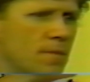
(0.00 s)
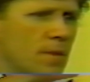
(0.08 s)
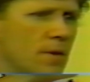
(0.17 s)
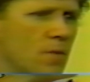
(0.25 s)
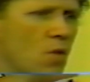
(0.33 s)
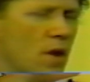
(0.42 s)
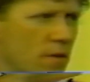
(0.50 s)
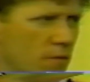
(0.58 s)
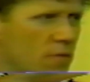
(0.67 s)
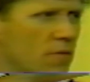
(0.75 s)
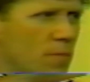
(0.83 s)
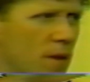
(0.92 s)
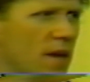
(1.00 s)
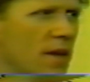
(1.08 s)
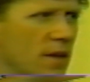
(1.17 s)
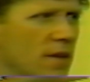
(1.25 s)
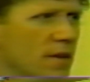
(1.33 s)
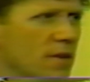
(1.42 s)
wife,
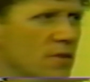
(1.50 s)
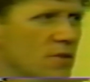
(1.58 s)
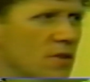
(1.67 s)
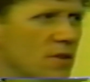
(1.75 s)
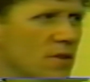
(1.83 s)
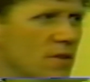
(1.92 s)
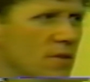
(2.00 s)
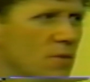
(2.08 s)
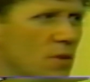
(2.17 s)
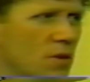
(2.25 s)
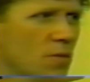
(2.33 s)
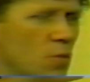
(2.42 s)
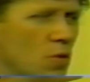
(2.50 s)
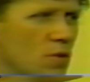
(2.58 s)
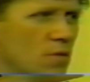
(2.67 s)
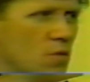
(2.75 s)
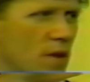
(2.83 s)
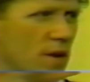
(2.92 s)
Penny, is one of the boards
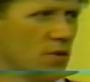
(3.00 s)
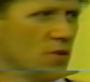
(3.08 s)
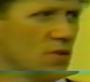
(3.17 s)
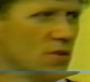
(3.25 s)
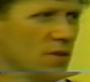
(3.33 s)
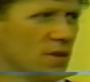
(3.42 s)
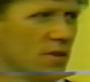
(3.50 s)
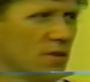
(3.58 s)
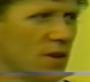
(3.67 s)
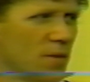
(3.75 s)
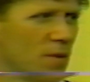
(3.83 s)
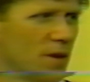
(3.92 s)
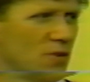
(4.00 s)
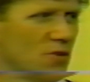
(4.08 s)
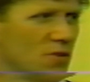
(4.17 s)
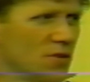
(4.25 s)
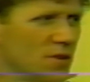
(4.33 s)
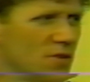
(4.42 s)
of directors, and I
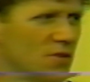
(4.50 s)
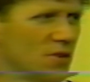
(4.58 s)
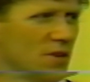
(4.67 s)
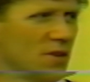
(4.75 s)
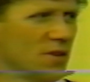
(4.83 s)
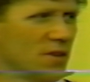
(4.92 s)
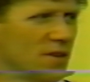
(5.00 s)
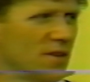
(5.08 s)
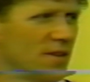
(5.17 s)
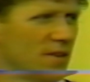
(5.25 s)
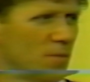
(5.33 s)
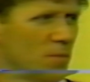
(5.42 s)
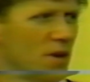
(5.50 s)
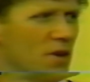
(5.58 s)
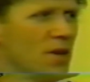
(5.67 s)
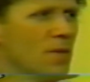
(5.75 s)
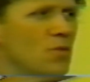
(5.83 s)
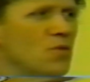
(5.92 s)
imagine that my
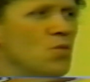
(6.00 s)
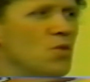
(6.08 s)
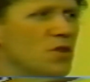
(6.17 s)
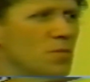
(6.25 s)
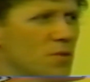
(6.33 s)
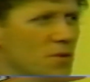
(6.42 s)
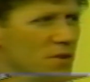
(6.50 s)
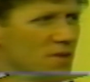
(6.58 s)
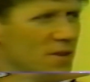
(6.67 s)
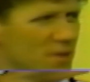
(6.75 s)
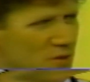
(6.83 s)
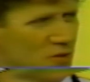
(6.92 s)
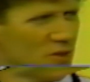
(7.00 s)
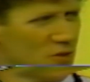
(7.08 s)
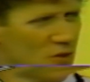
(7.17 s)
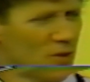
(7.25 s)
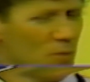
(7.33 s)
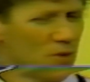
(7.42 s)
name was whispered as
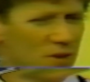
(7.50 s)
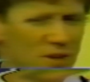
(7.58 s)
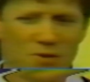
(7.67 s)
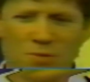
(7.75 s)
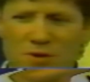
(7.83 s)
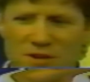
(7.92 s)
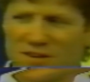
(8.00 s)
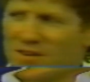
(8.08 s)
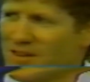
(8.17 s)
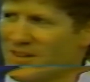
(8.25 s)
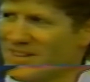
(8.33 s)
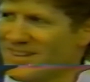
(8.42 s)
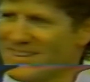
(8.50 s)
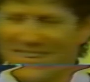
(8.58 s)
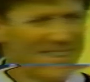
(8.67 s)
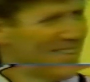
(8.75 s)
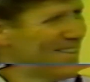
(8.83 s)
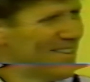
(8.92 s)
things got more desperate, and
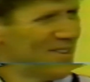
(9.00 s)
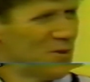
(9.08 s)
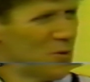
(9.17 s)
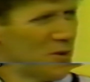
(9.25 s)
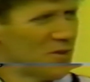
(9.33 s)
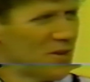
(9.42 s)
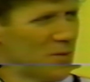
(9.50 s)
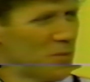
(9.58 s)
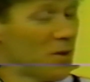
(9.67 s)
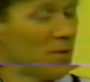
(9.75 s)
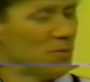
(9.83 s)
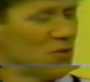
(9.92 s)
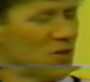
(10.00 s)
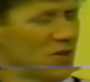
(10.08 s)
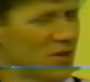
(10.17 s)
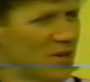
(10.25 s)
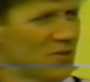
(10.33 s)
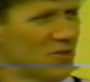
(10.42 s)
knowing that I would probably say
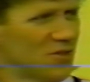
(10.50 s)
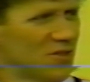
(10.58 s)
yes,